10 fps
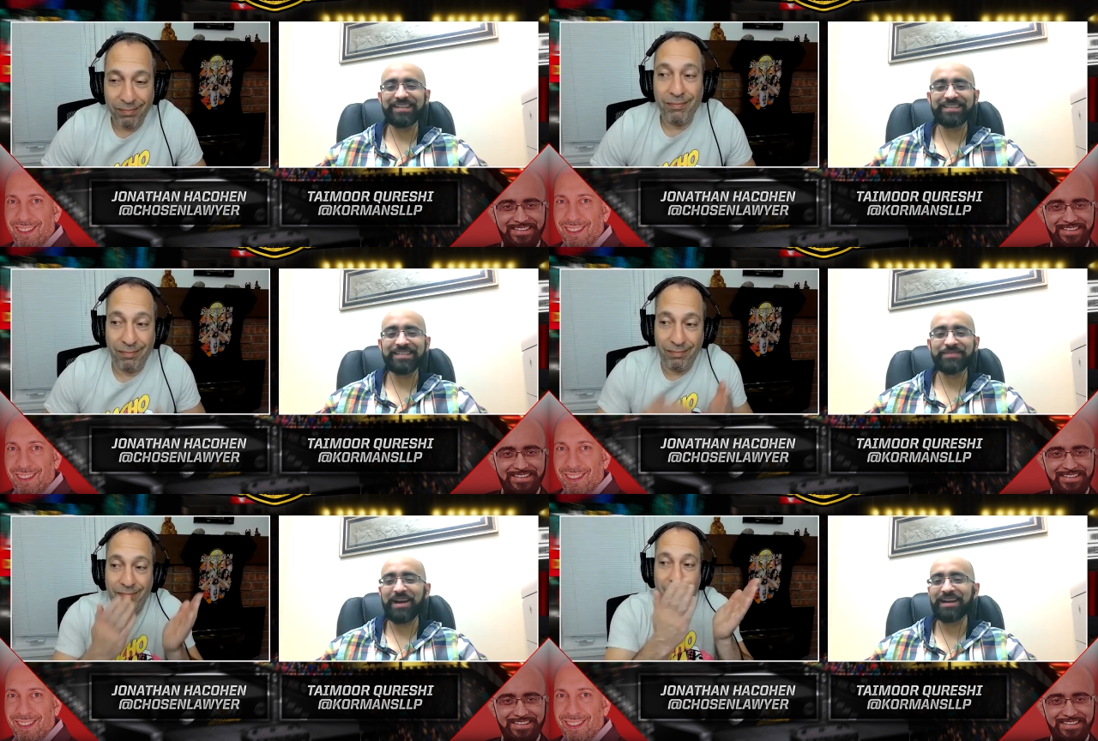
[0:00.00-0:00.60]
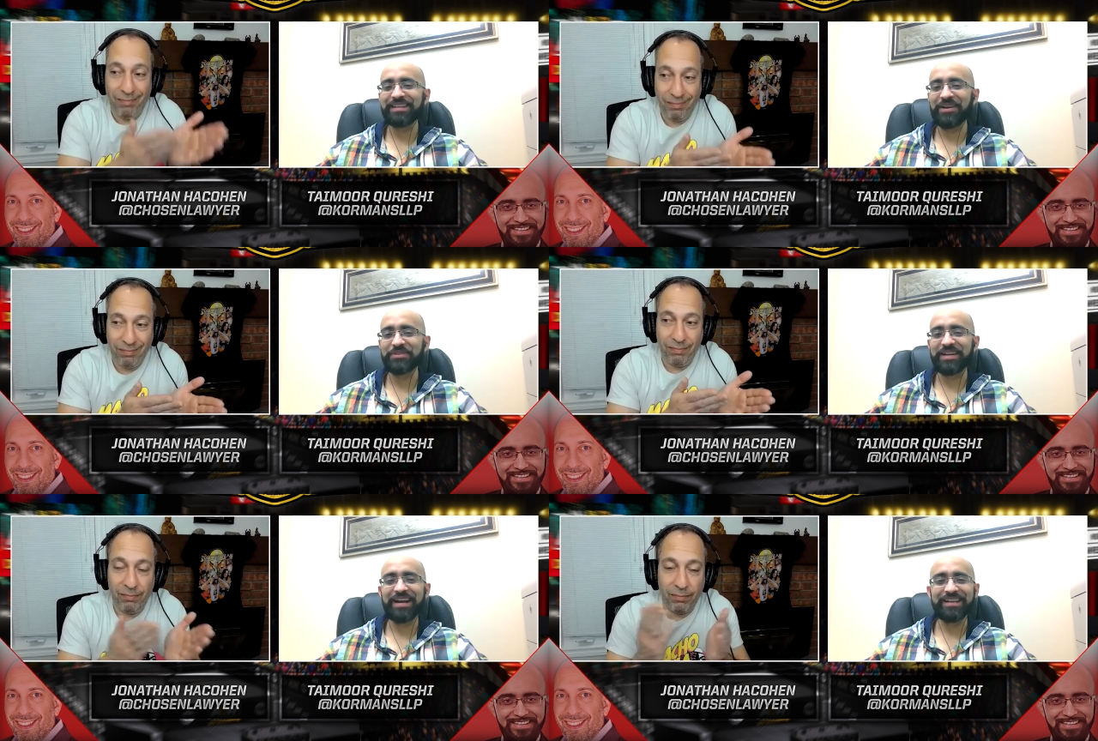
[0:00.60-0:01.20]
Speaker 1: SmackDown
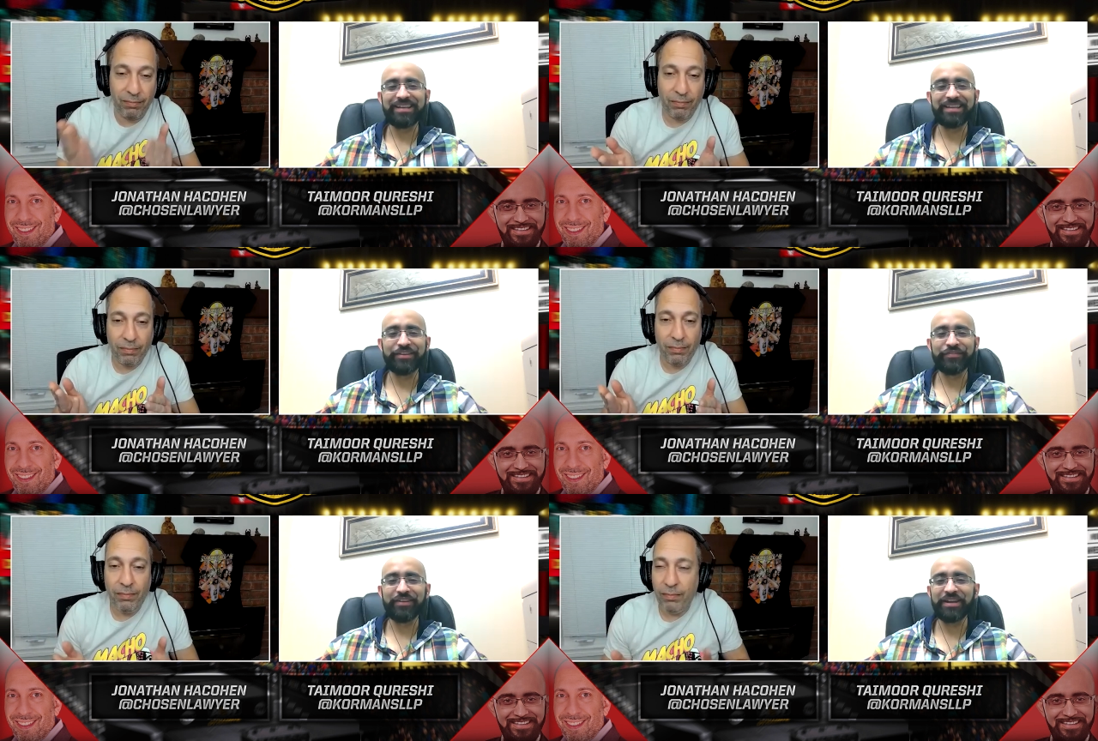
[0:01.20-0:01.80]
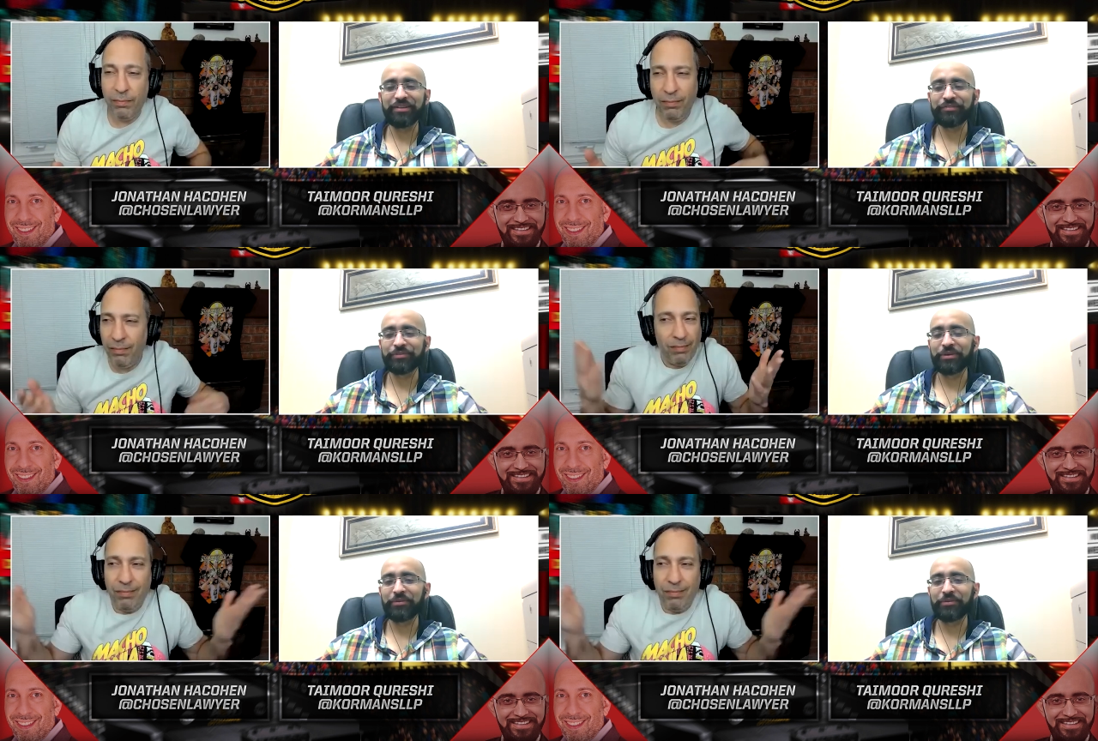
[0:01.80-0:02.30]
guy in the final for a